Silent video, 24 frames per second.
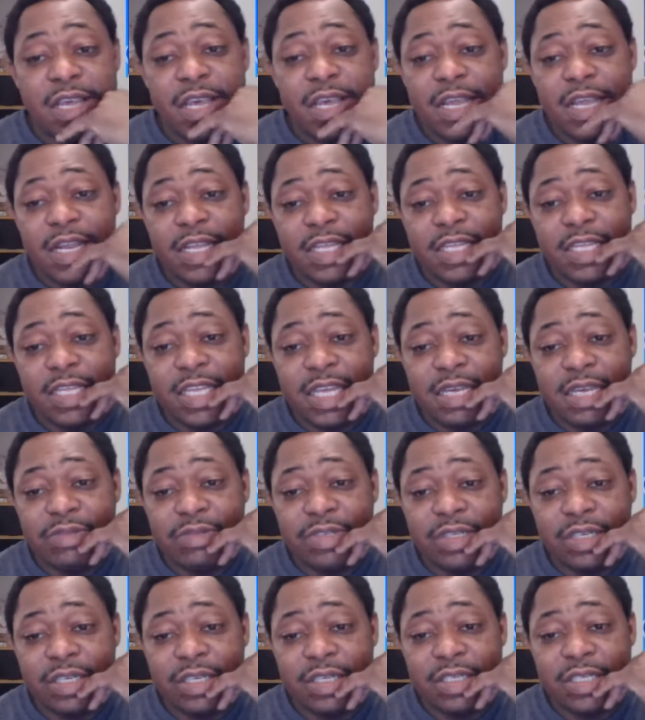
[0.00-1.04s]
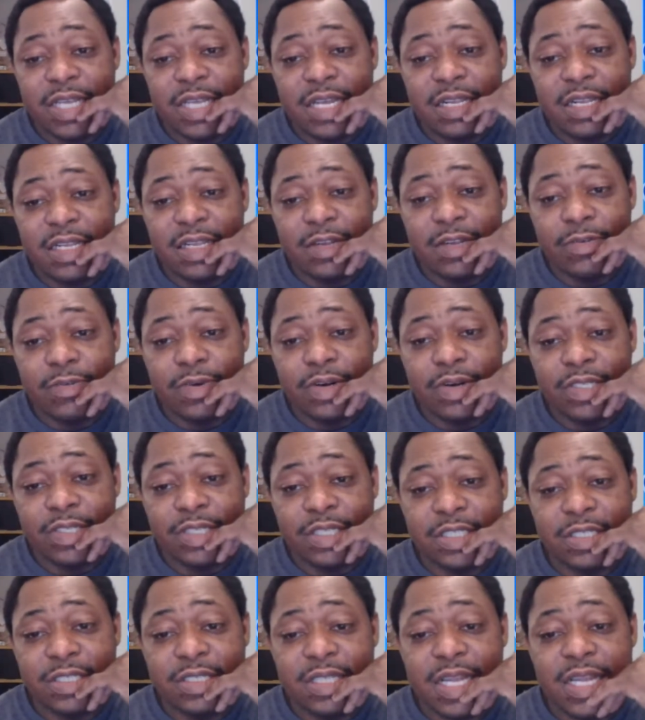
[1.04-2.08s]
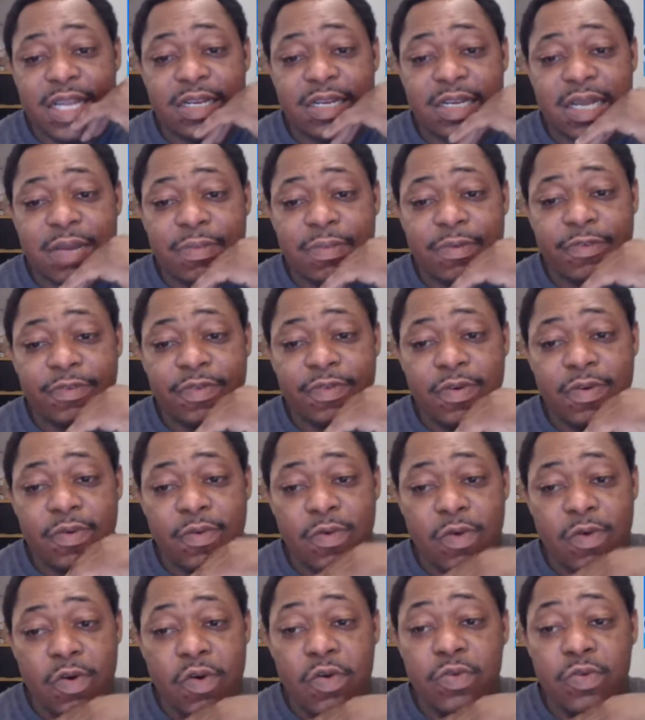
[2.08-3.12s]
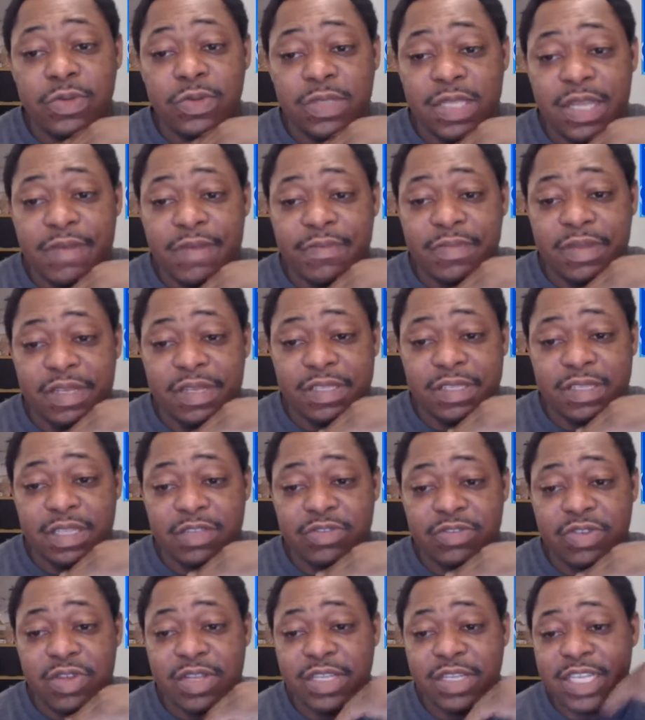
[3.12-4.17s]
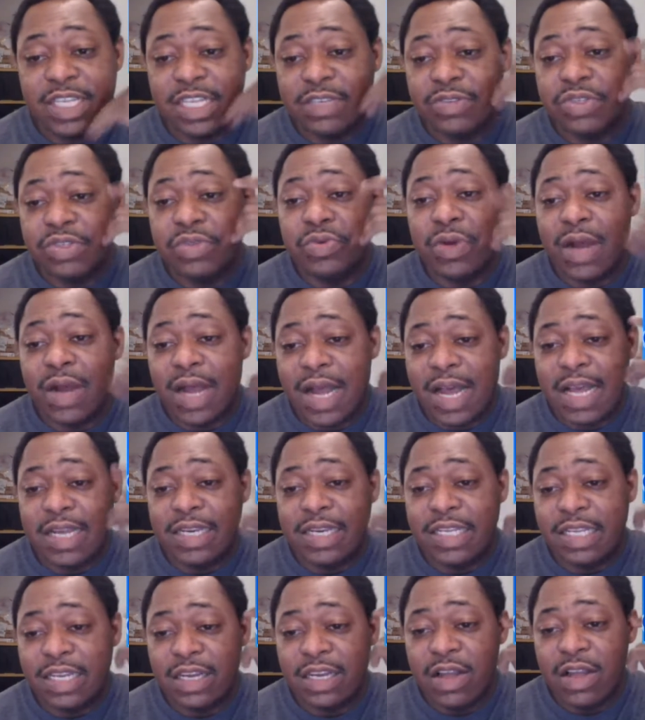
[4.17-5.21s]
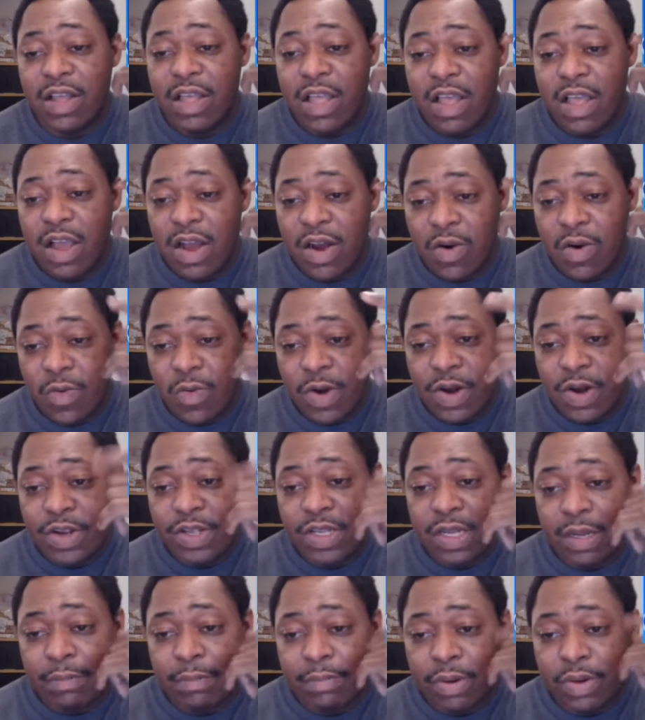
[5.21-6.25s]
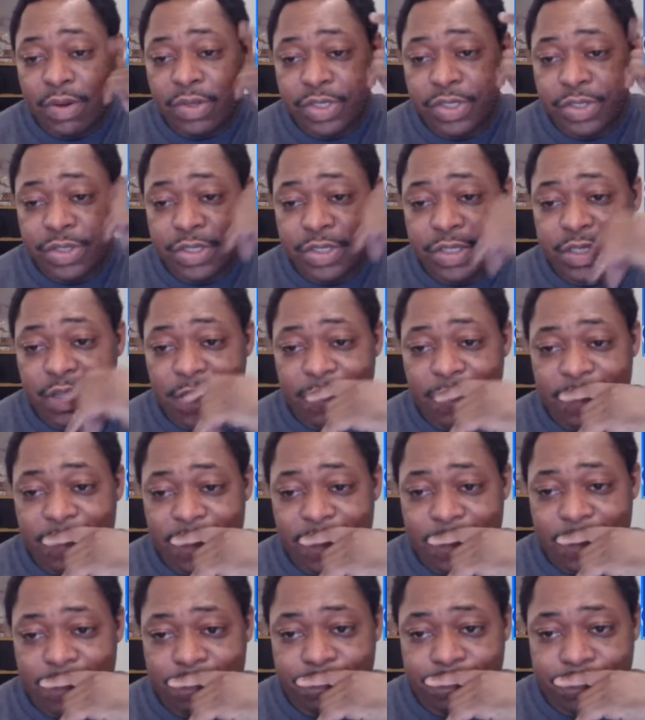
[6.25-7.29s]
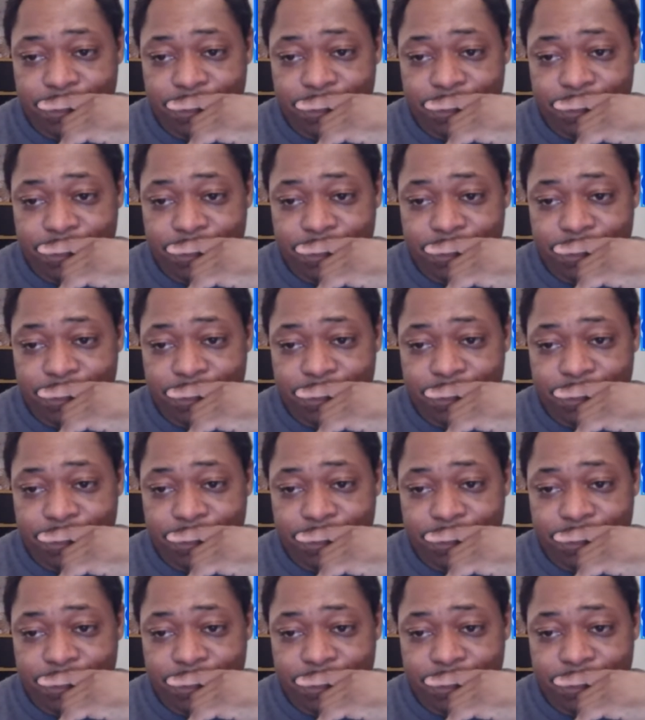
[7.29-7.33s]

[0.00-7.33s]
And it gives you the data, like where's this data coming from? Who's giving me this stuff? So it gives you an idea of where you can post your stuff at.